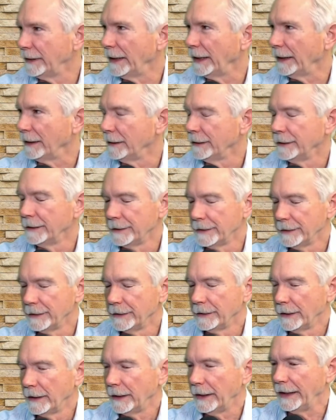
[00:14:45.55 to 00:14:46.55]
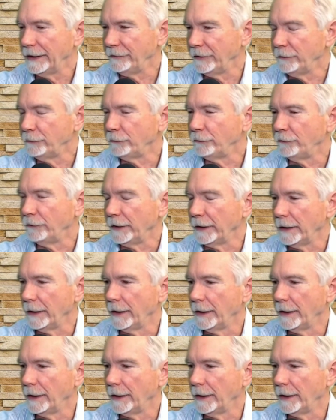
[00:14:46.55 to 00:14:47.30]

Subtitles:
Yeah. That's interesting.